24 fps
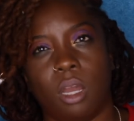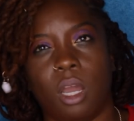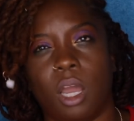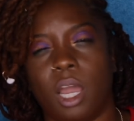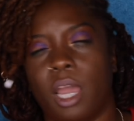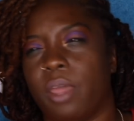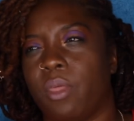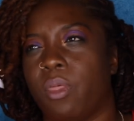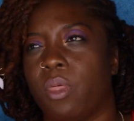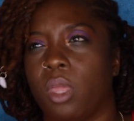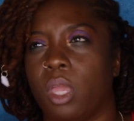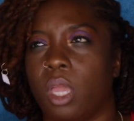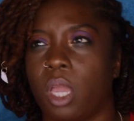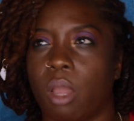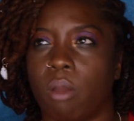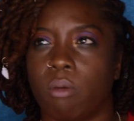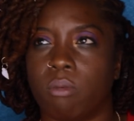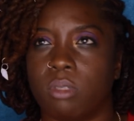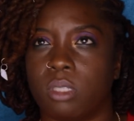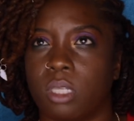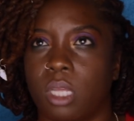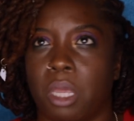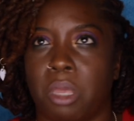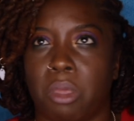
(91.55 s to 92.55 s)
I think I
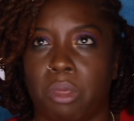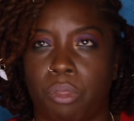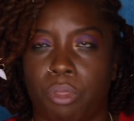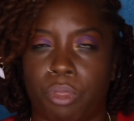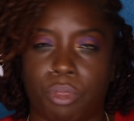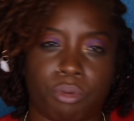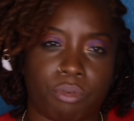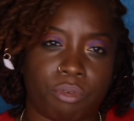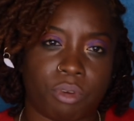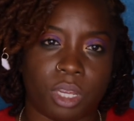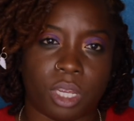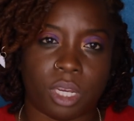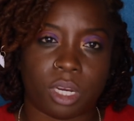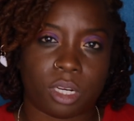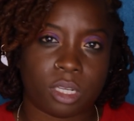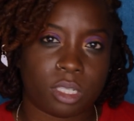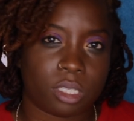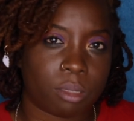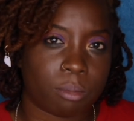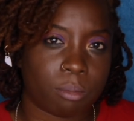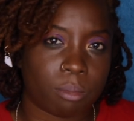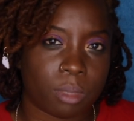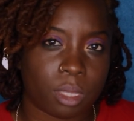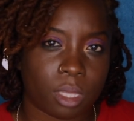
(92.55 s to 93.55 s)
was like 3 or
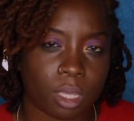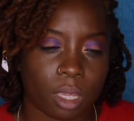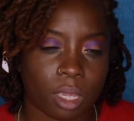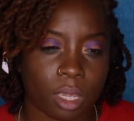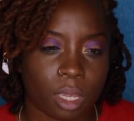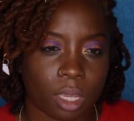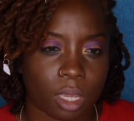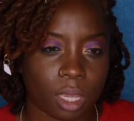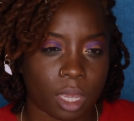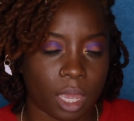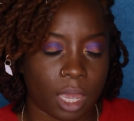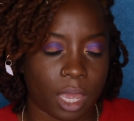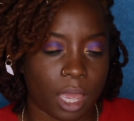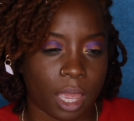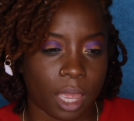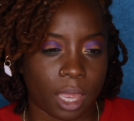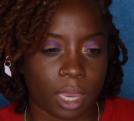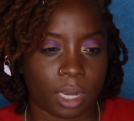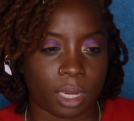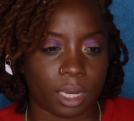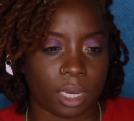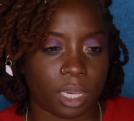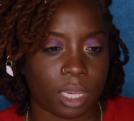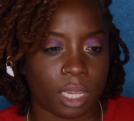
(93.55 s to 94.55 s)
something,
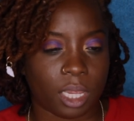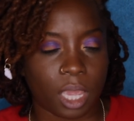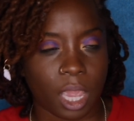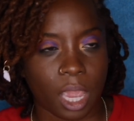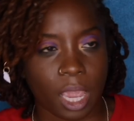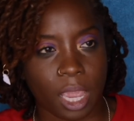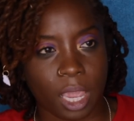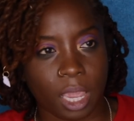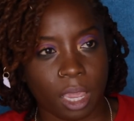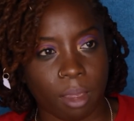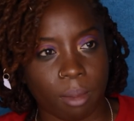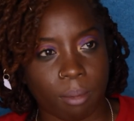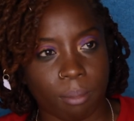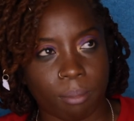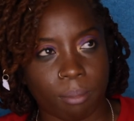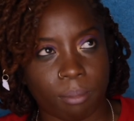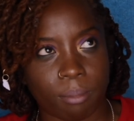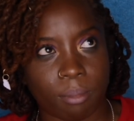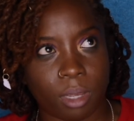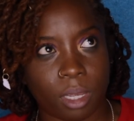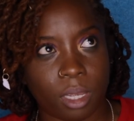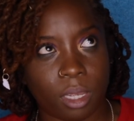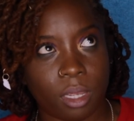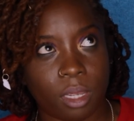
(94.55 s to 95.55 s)
and he
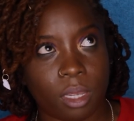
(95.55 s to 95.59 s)
came,